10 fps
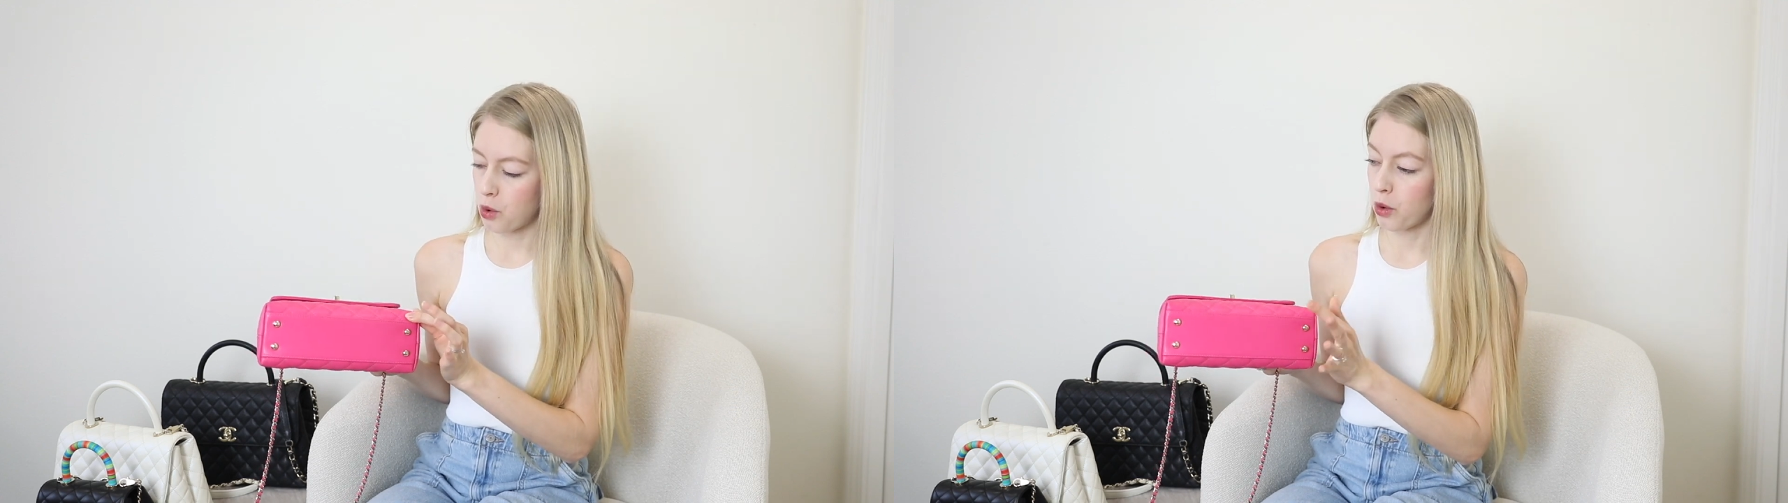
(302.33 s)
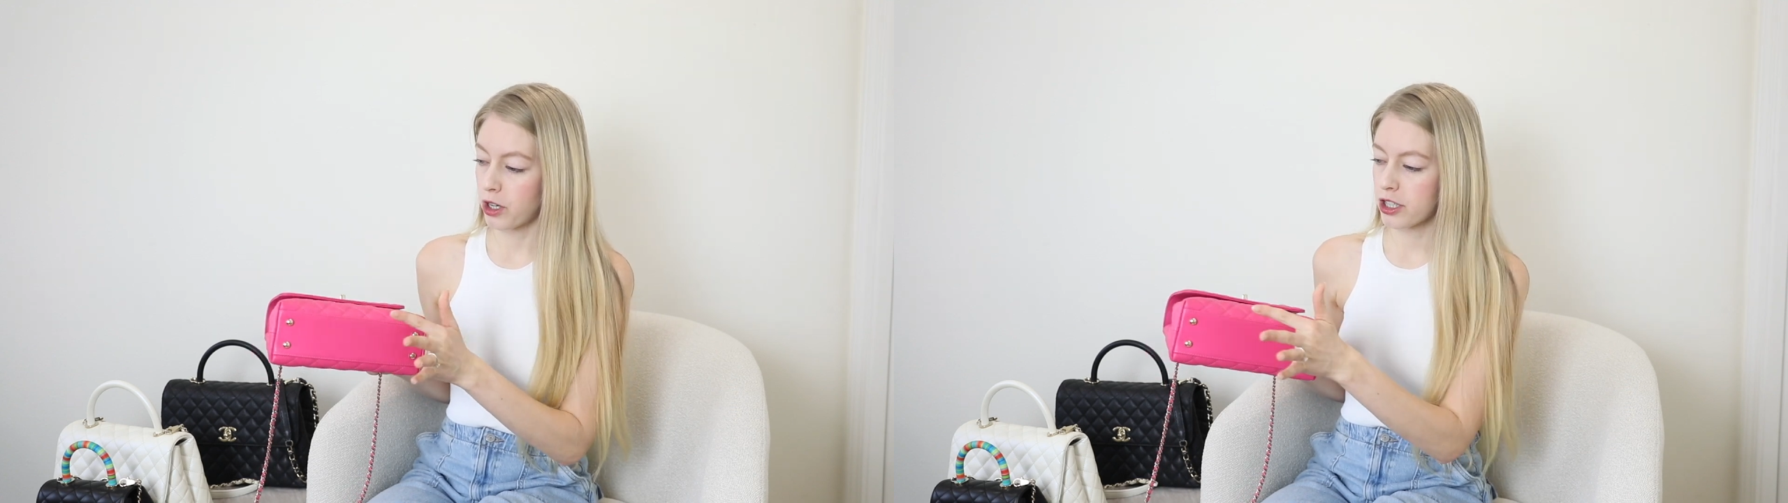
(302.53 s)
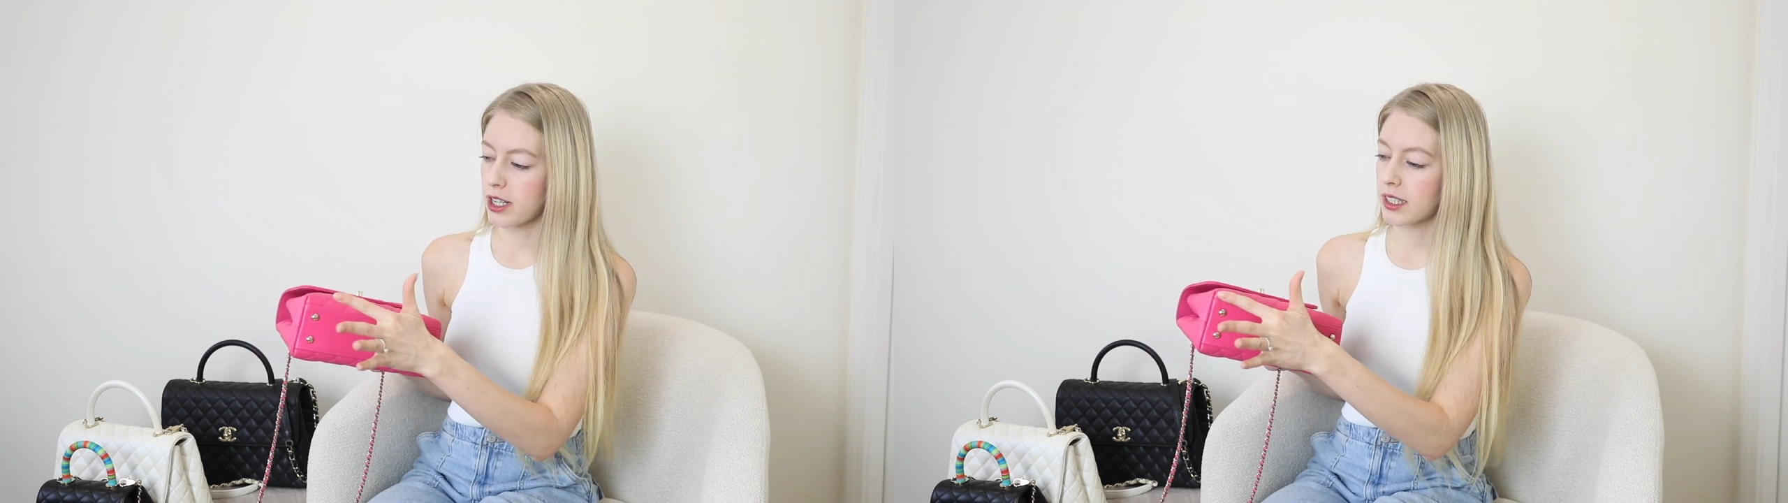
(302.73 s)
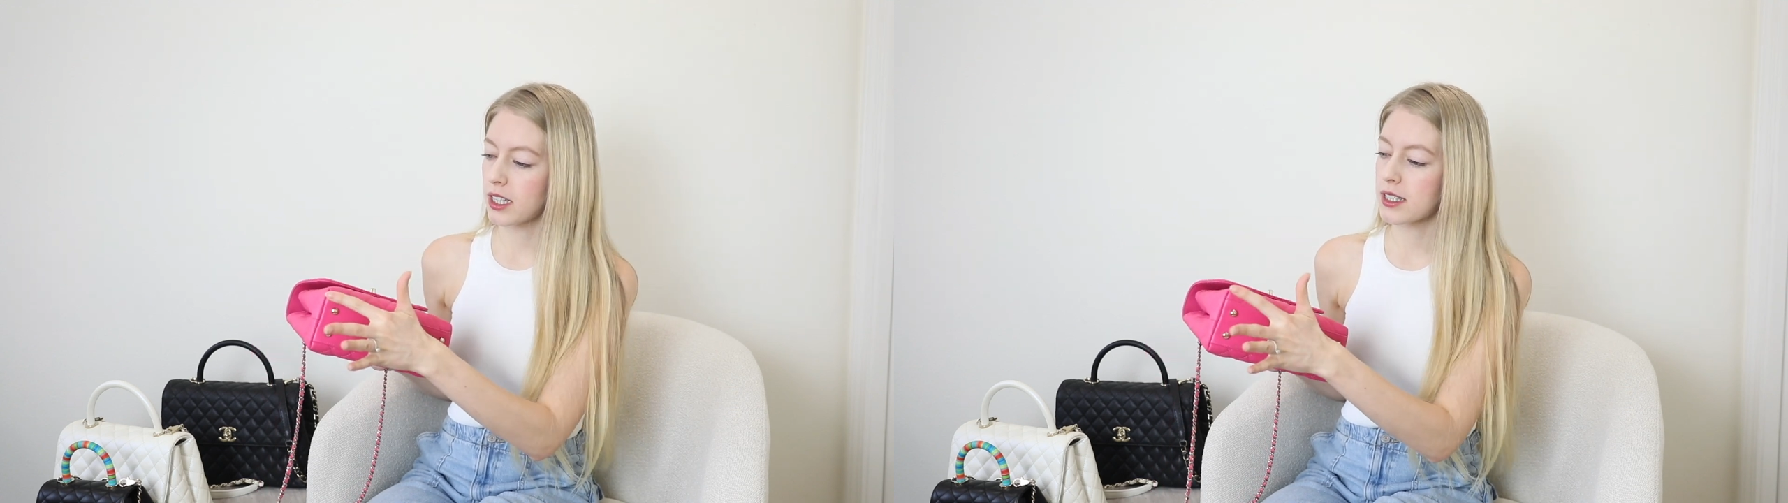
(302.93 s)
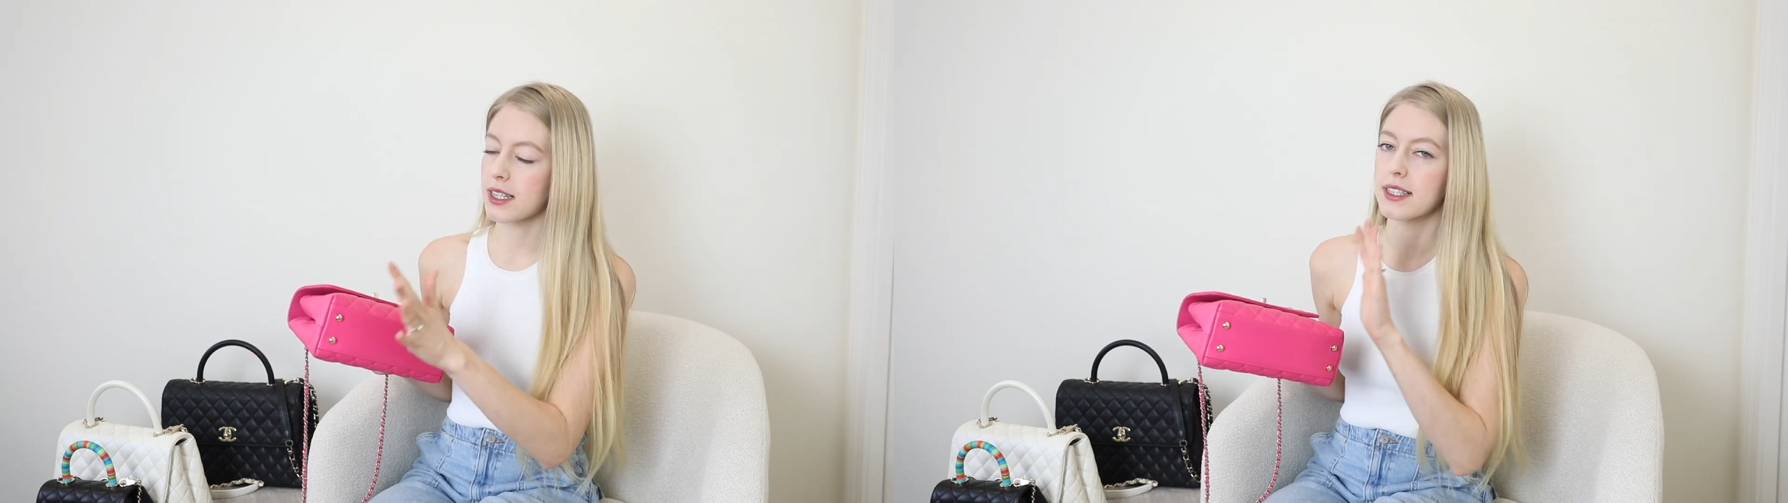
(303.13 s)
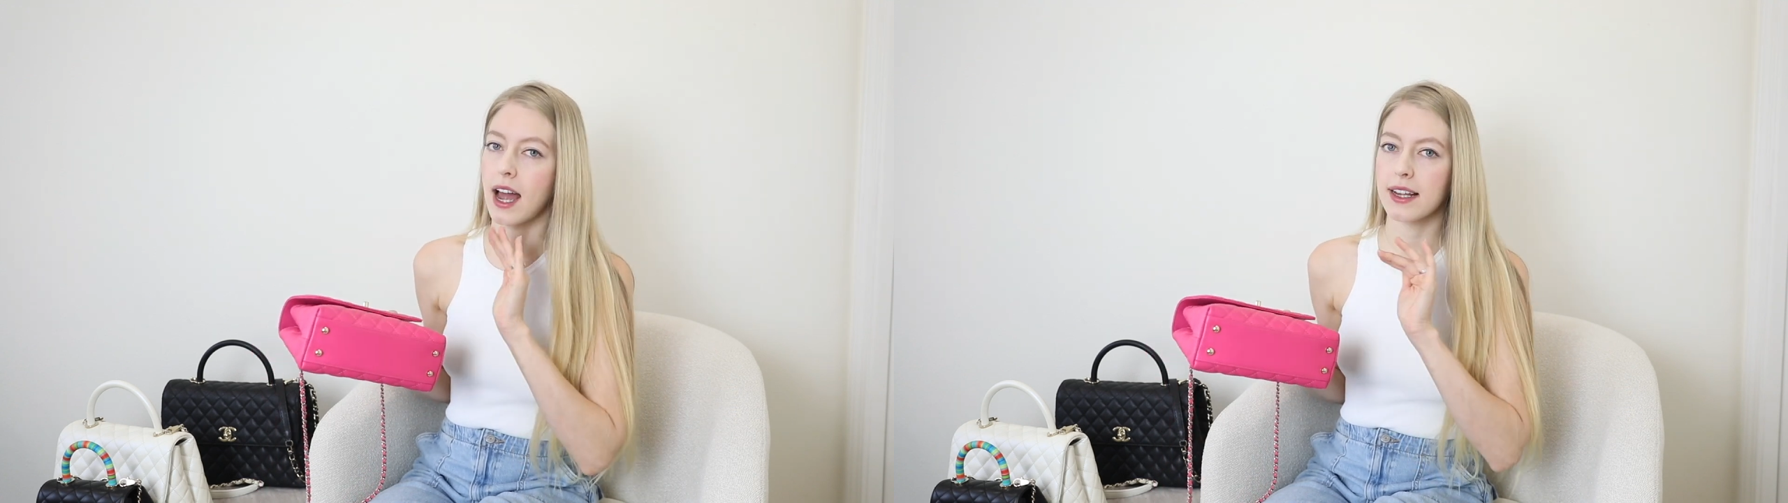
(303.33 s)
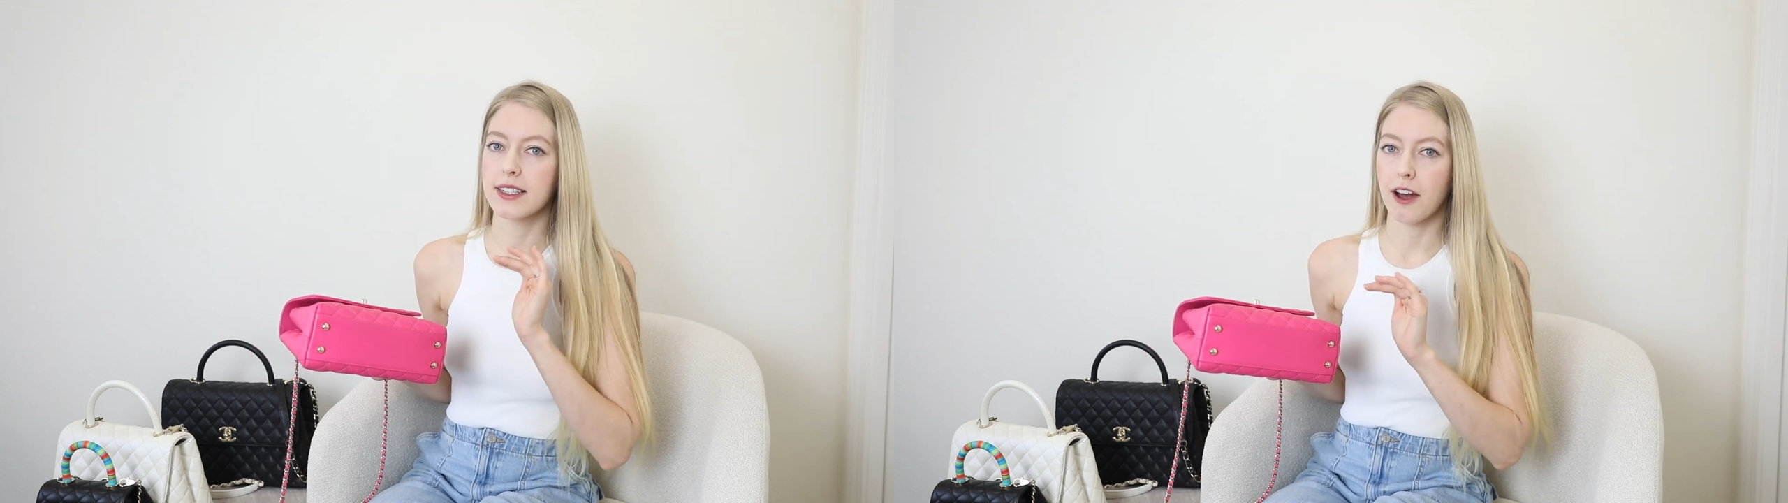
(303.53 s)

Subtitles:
corners like this is that it